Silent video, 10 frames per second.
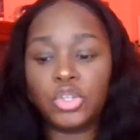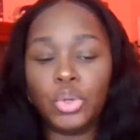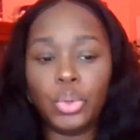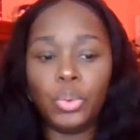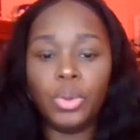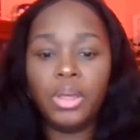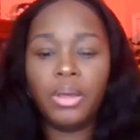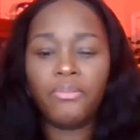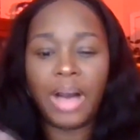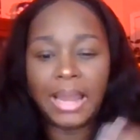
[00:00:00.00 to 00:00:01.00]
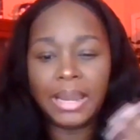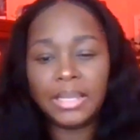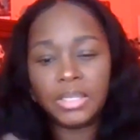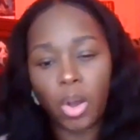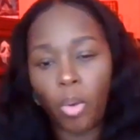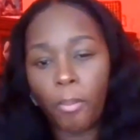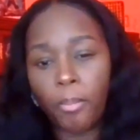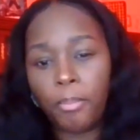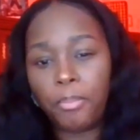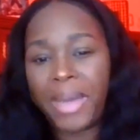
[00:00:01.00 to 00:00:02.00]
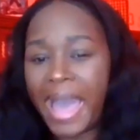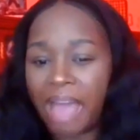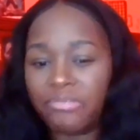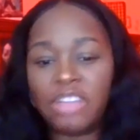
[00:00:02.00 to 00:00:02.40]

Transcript: to find his own path.